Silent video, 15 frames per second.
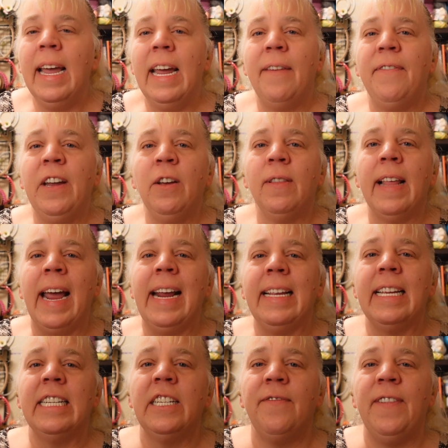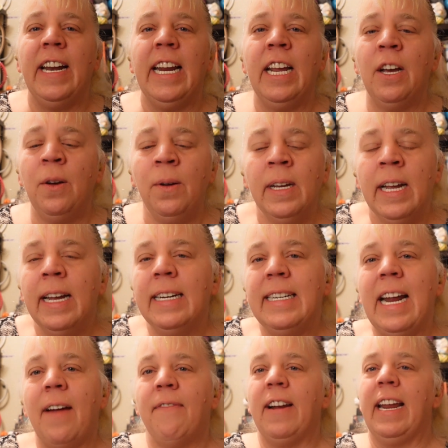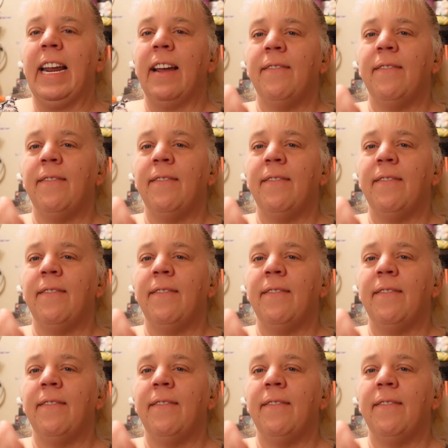If you like this video, definitely